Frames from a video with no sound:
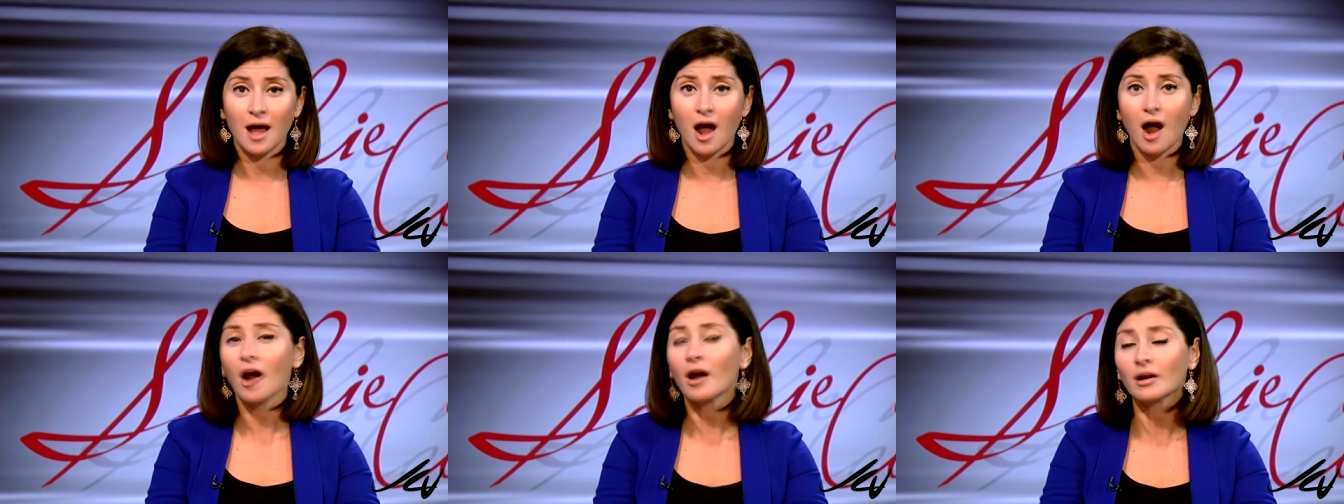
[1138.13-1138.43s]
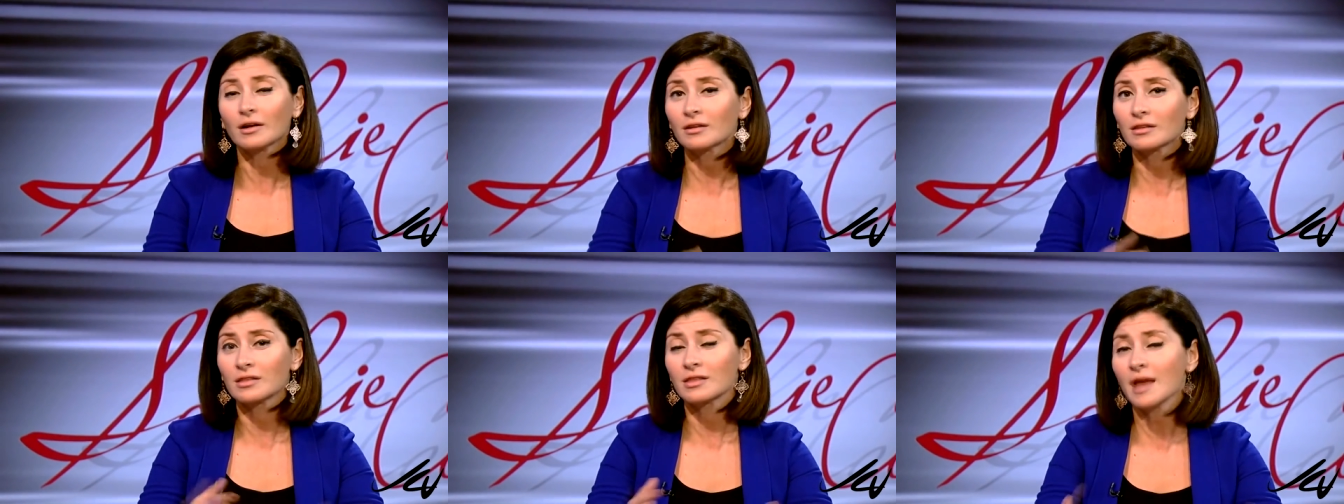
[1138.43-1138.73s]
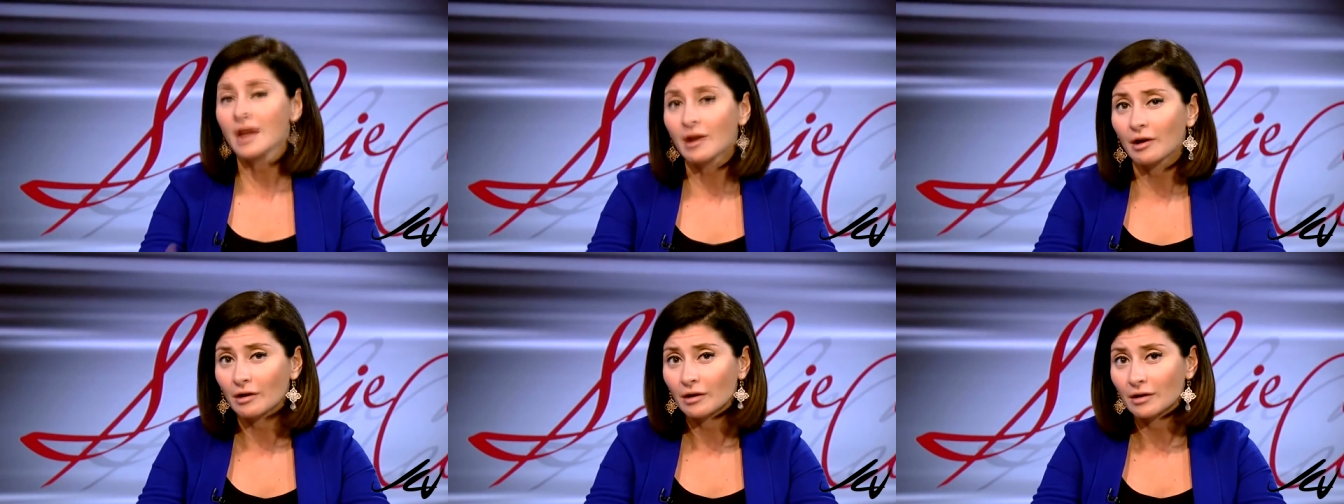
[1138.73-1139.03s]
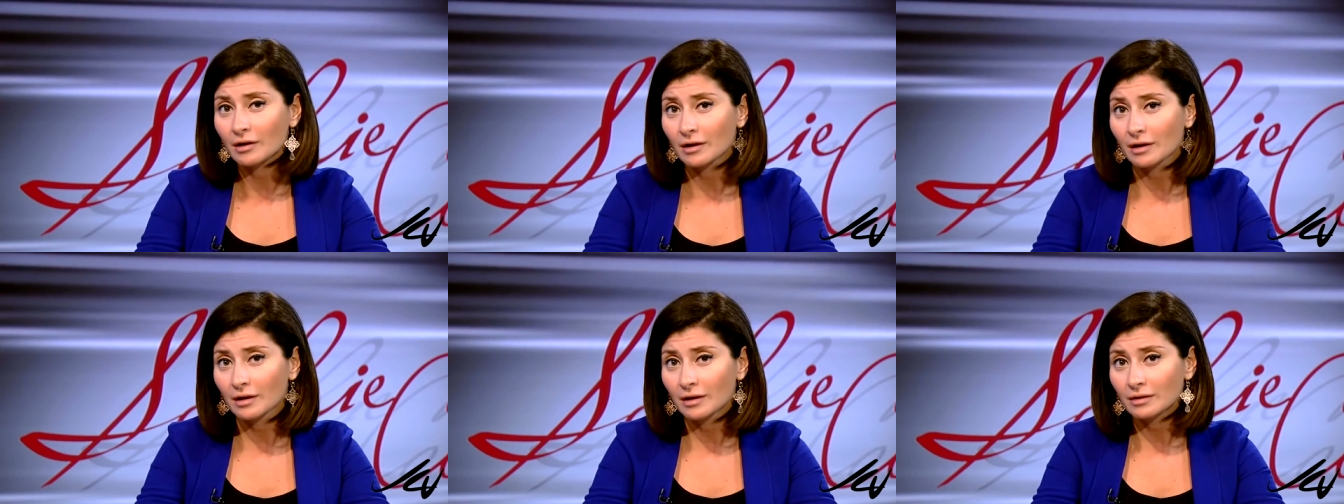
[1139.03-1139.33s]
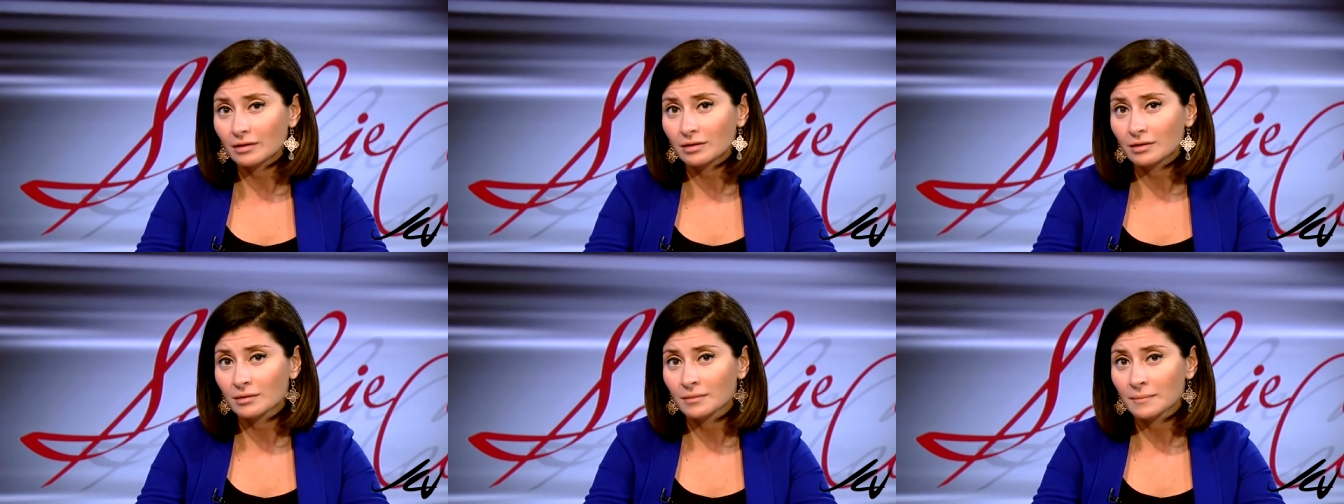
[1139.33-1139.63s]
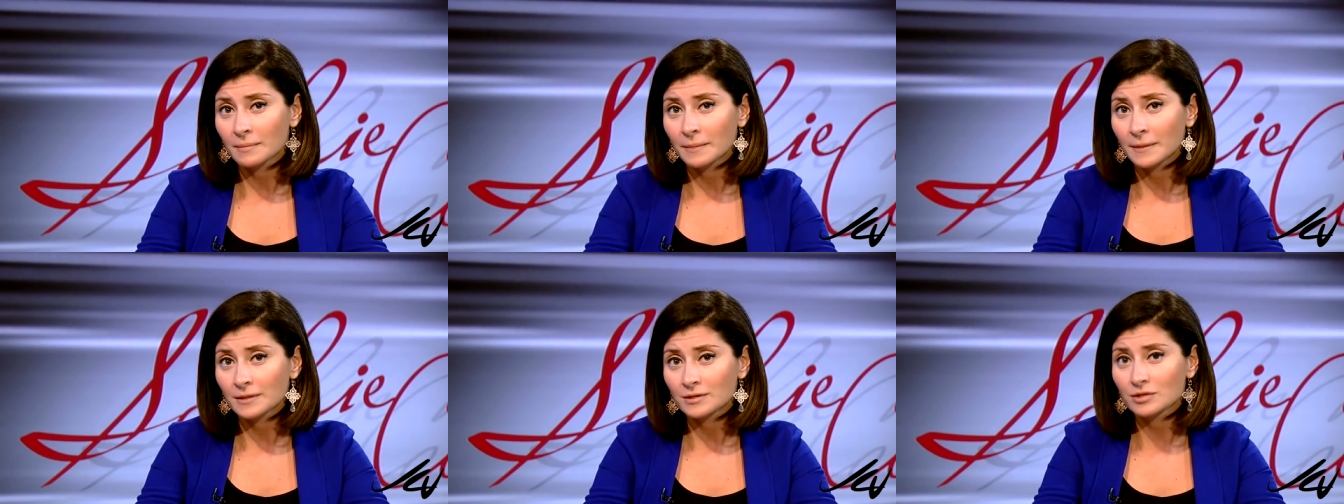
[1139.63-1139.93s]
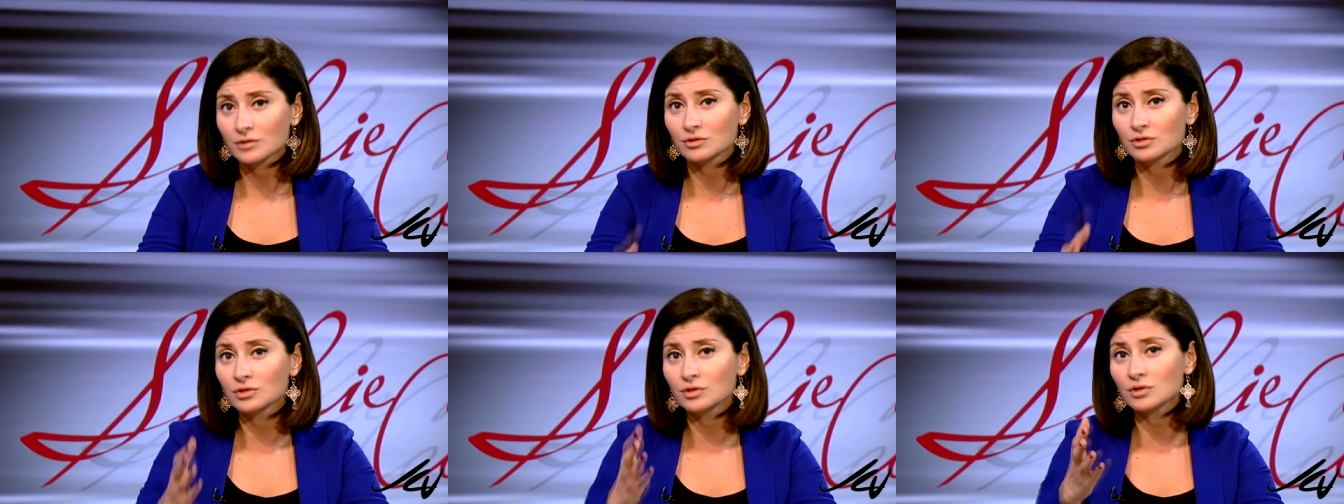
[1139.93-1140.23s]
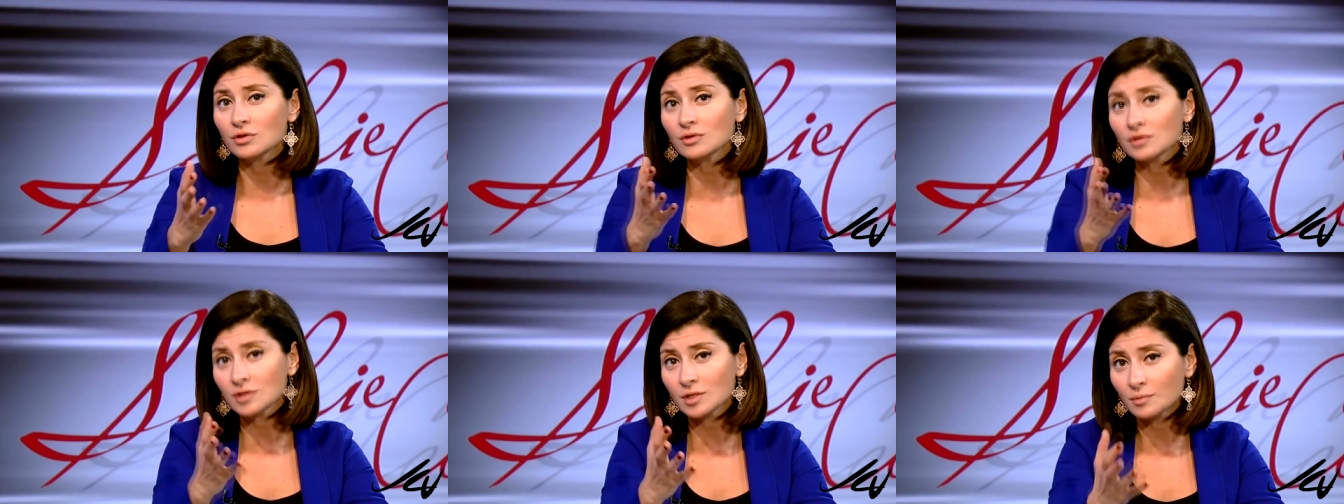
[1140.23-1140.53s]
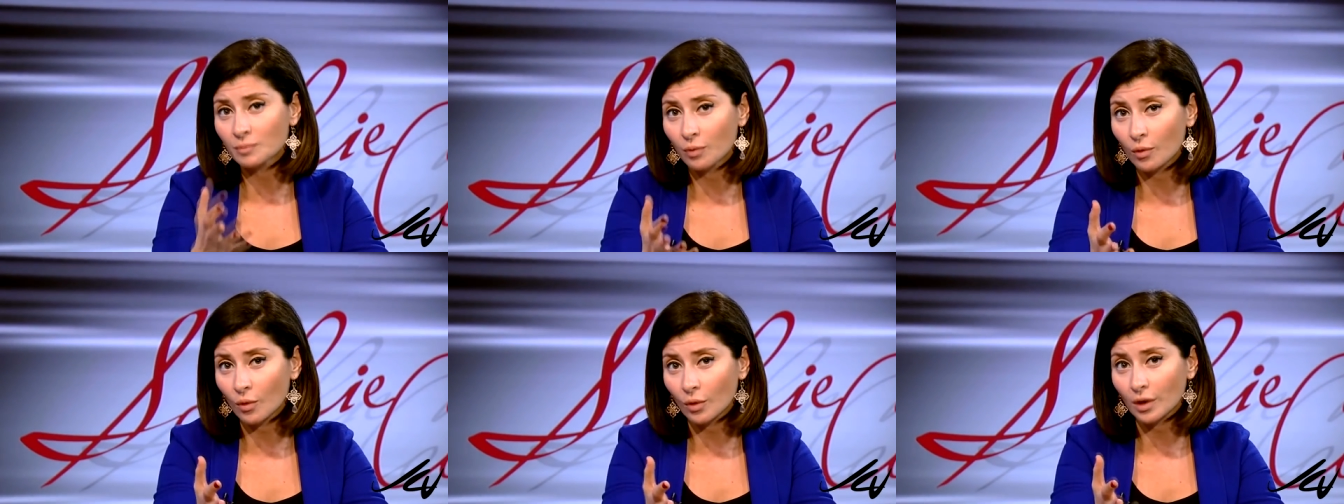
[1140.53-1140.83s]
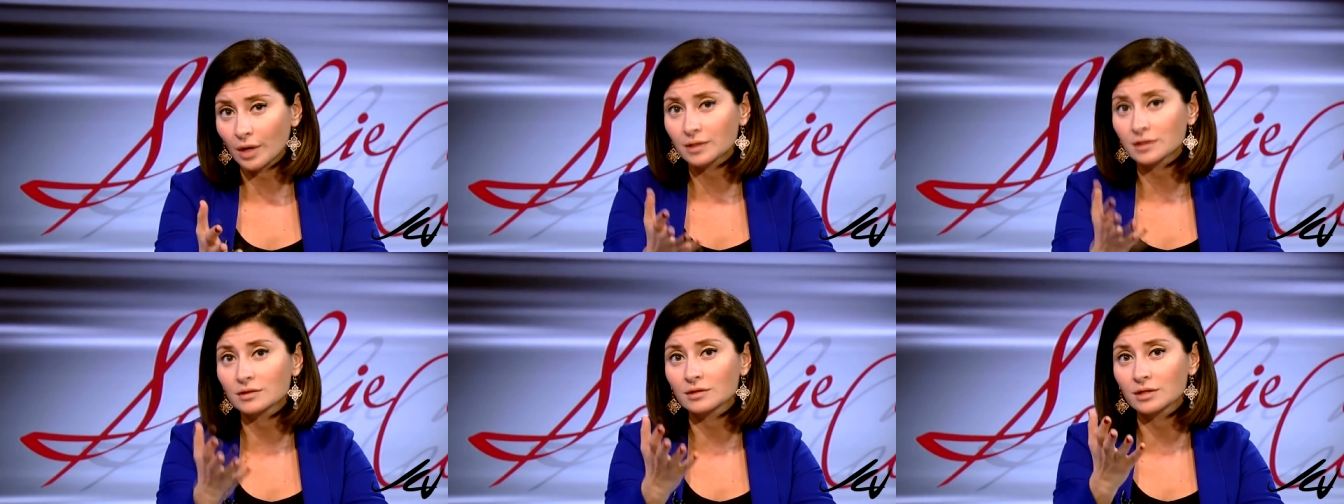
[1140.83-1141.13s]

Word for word: aren't there. So do you support